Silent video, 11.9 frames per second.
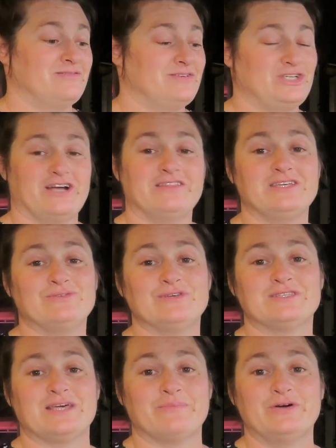share this
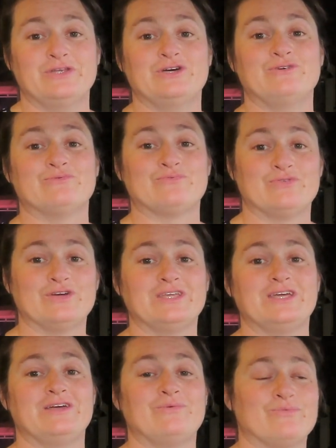with someone who
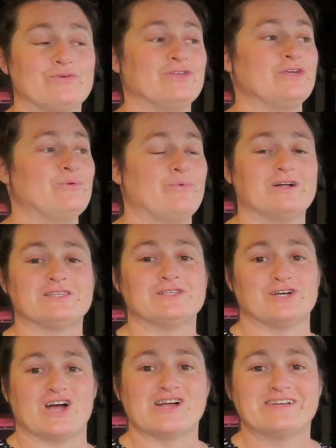really, really wants
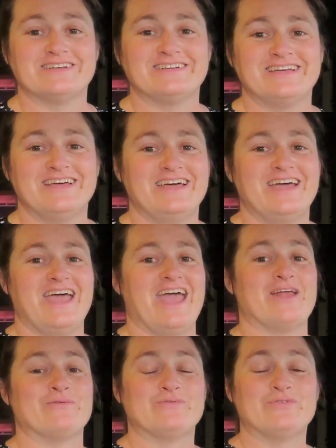to garden
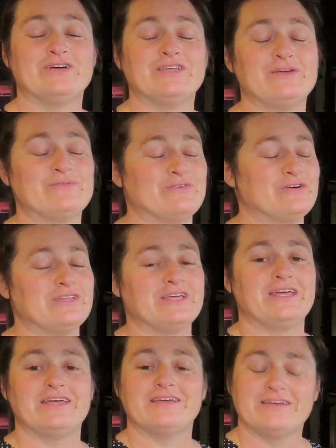and really,
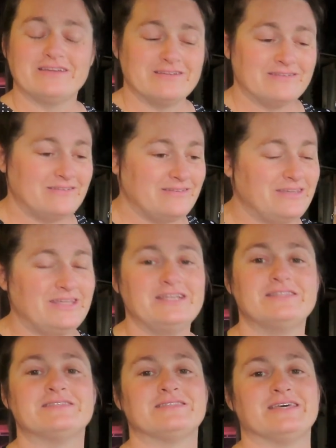really
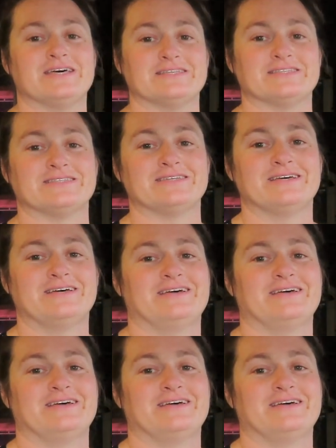needs this.